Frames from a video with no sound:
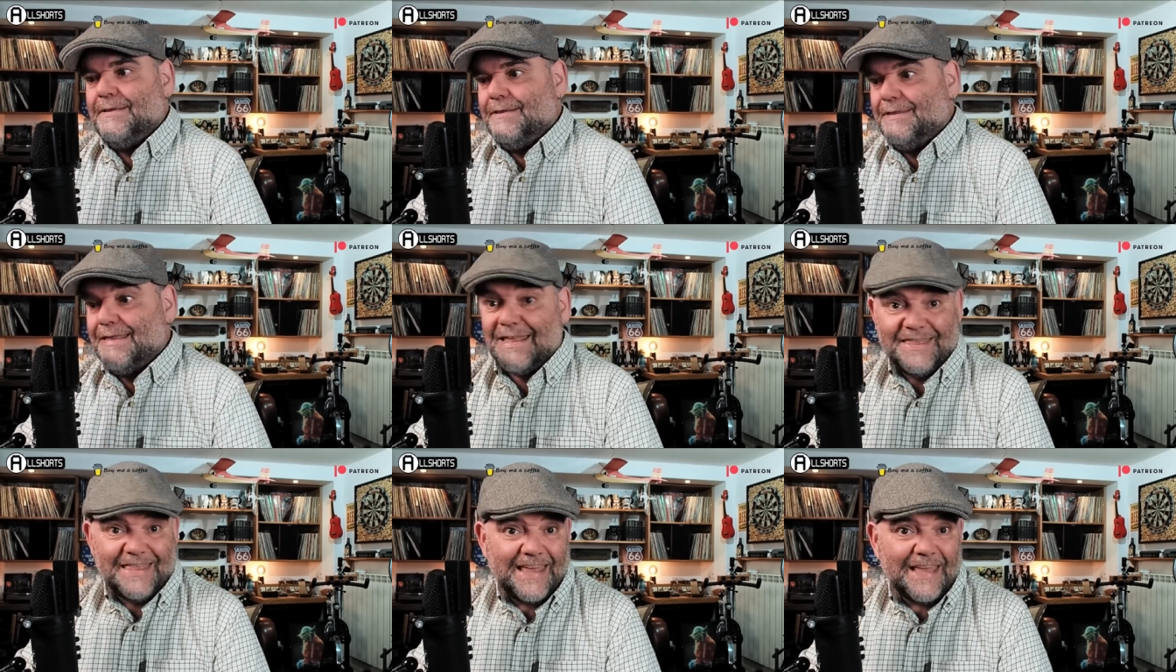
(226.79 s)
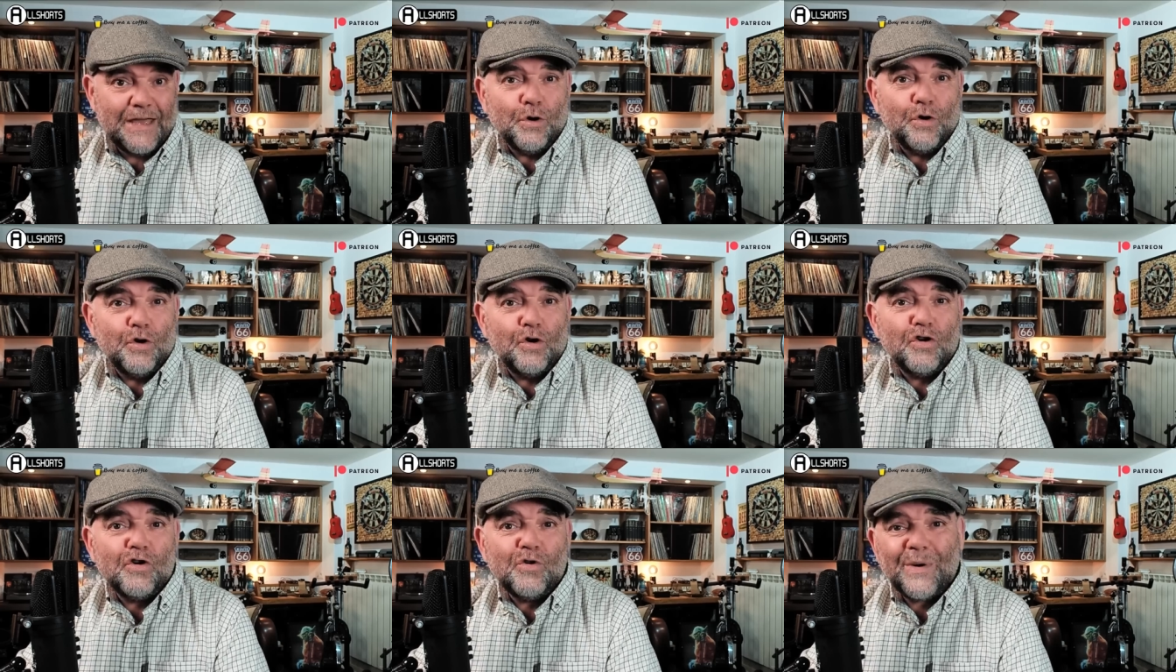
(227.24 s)
that they
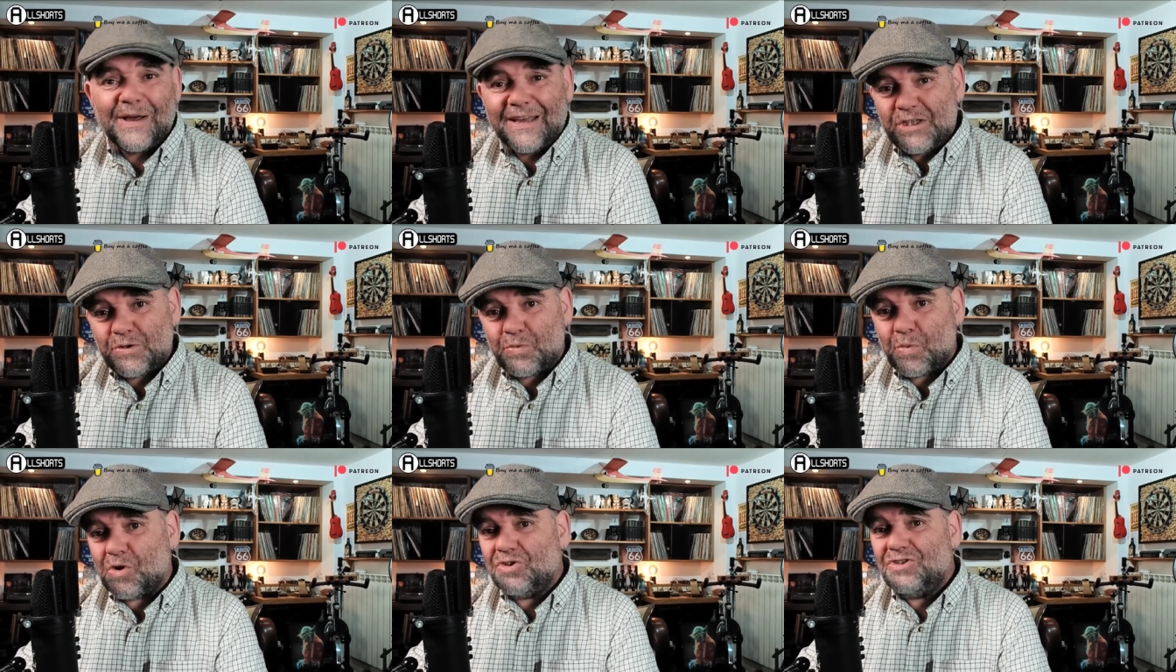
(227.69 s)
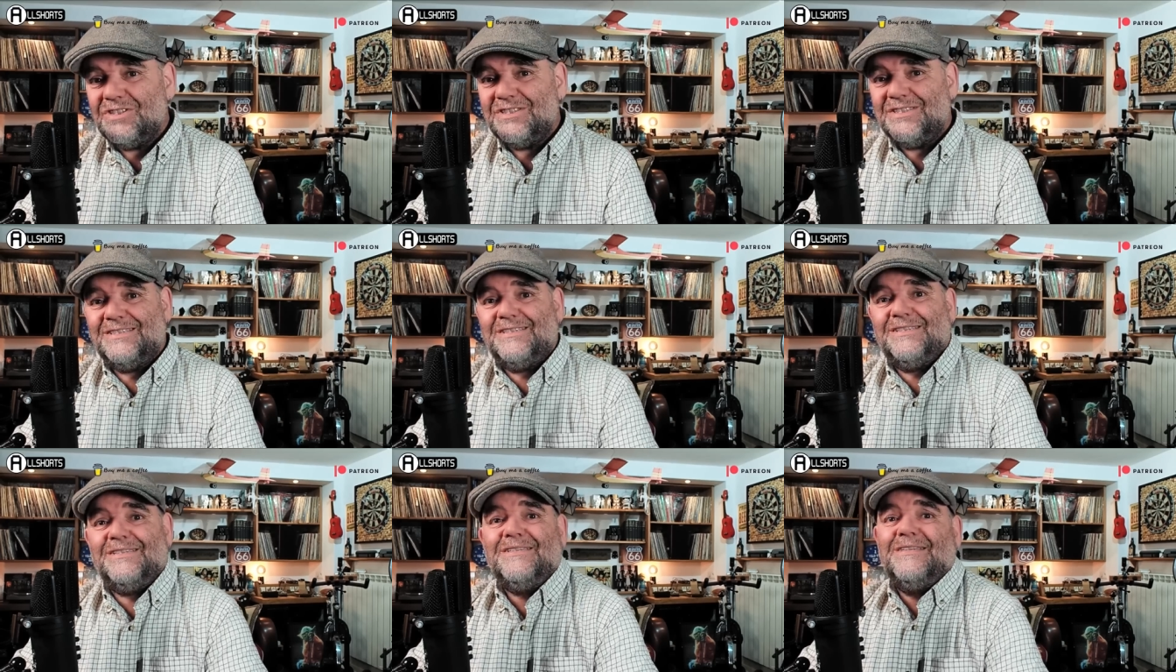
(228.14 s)
always
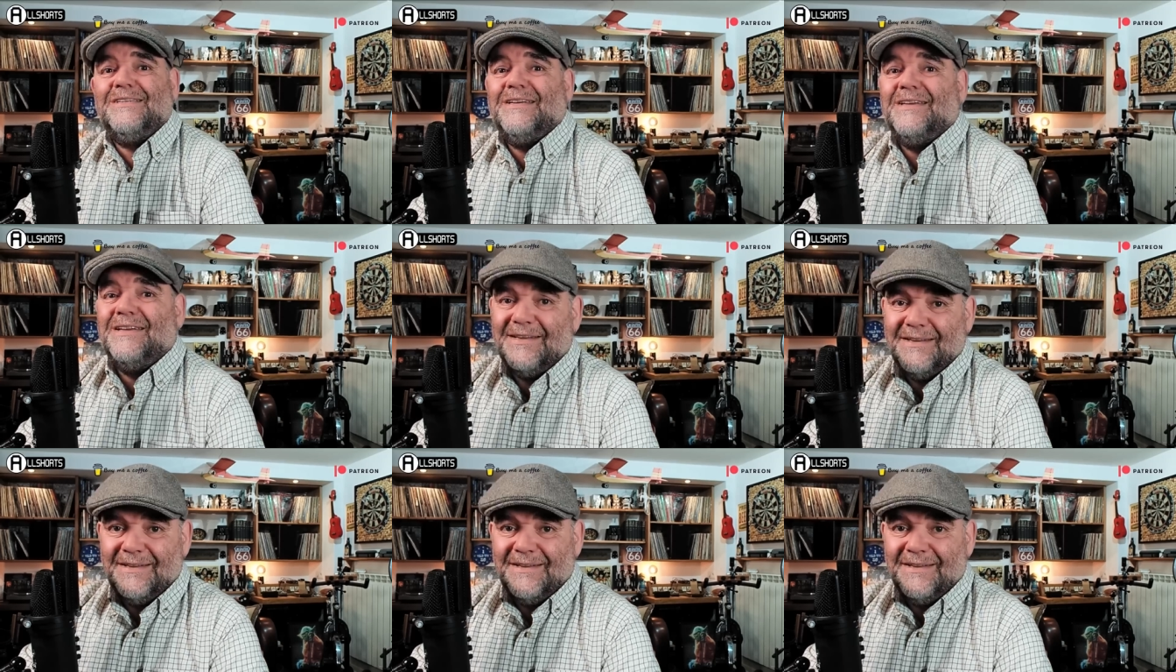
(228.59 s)
wanted.